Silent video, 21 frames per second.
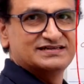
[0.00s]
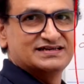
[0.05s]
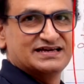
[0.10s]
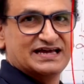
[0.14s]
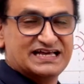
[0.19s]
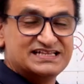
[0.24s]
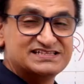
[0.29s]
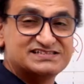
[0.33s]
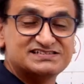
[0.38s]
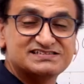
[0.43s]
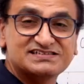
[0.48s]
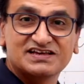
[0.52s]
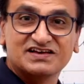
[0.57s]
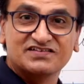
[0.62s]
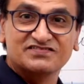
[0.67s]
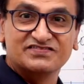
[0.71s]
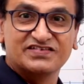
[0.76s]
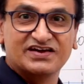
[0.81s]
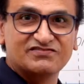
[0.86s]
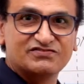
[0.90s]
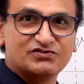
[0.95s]
Hence,
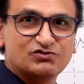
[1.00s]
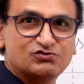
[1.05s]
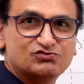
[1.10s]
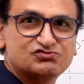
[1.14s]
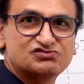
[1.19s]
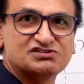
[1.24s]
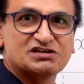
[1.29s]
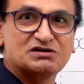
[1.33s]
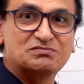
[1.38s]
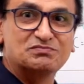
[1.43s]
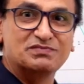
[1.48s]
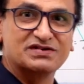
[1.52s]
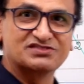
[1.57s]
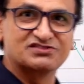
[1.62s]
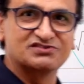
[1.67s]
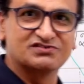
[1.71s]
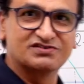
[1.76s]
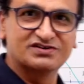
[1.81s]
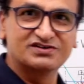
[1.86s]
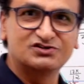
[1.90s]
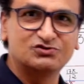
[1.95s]
we have used a
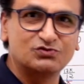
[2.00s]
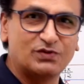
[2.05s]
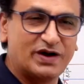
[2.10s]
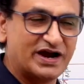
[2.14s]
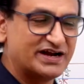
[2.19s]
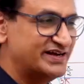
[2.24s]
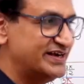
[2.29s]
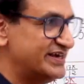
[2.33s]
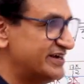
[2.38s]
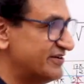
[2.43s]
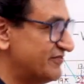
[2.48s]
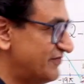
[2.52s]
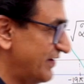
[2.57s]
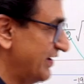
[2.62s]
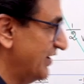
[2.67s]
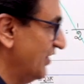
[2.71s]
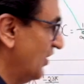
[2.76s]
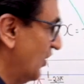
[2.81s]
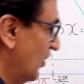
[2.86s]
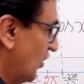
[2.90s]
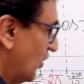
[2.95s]
method to
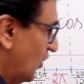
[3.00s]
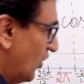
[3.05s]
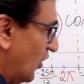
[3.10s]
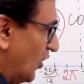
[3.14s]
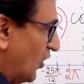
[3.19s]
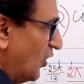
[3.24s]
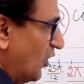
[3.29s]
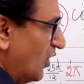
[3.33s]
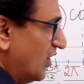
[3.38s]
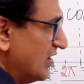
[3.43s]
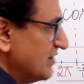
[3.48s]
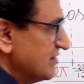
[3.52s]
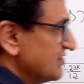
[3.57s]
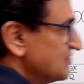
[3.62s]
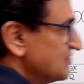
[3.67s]
identify all